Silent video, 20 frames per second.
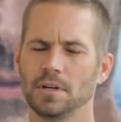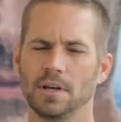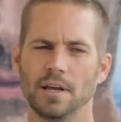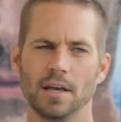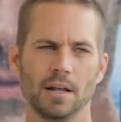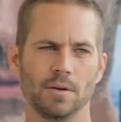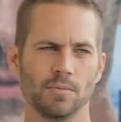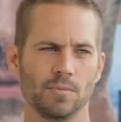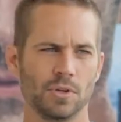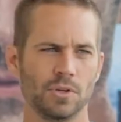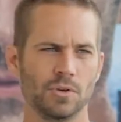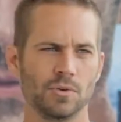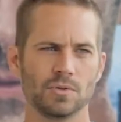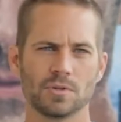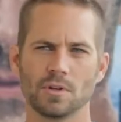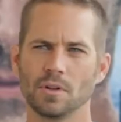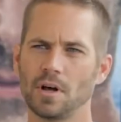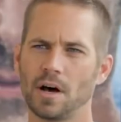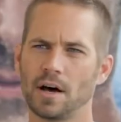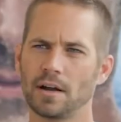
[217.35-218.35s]
and we use
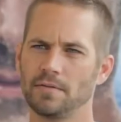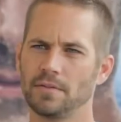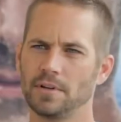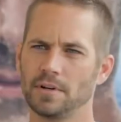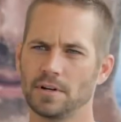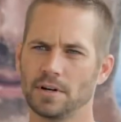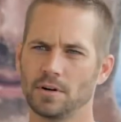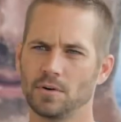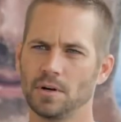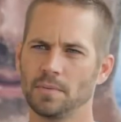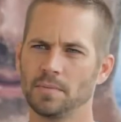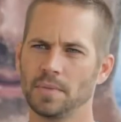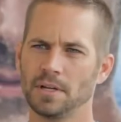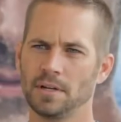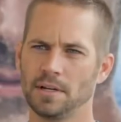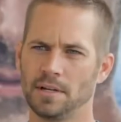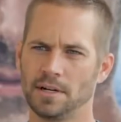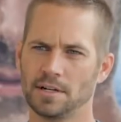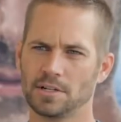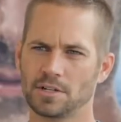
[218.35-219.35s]
a lot of their
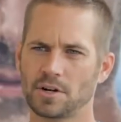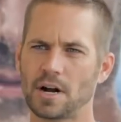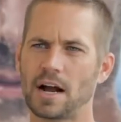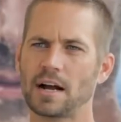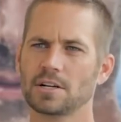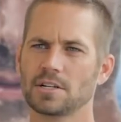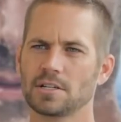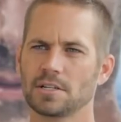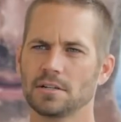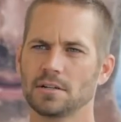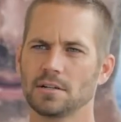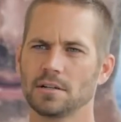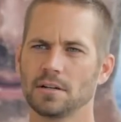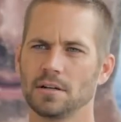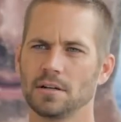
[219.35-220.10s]
equipment in extraction,